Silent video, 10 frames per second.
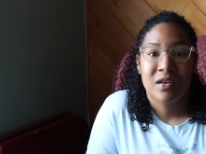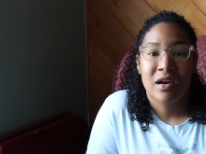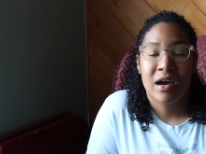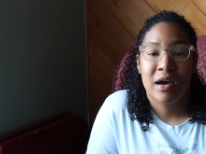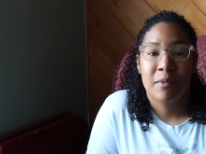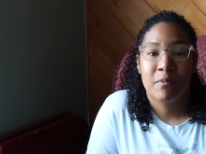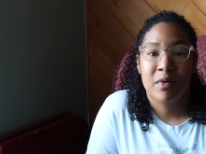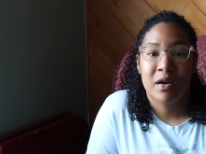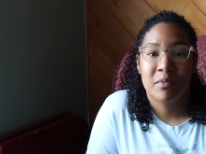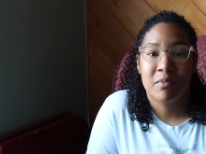Uh,
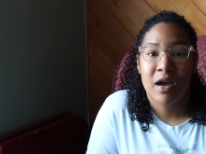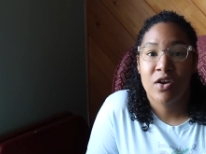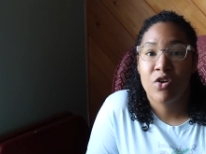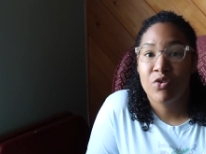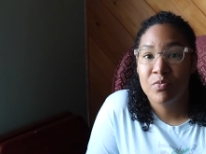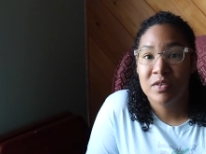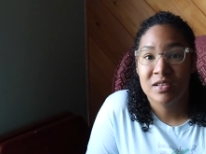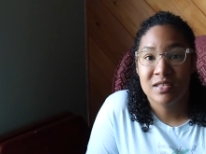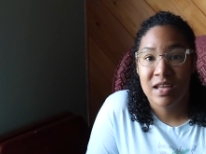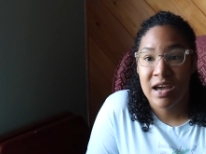but my hope
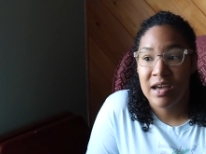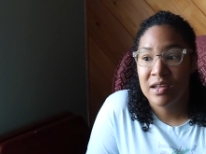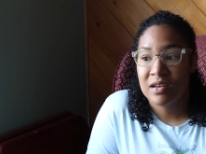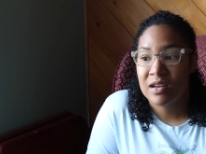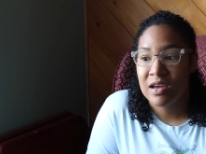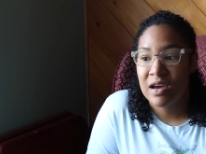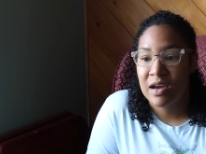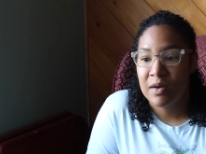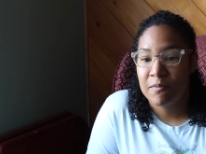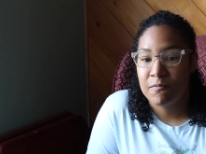is that
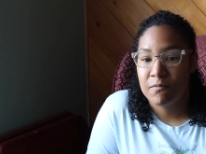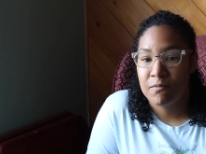um,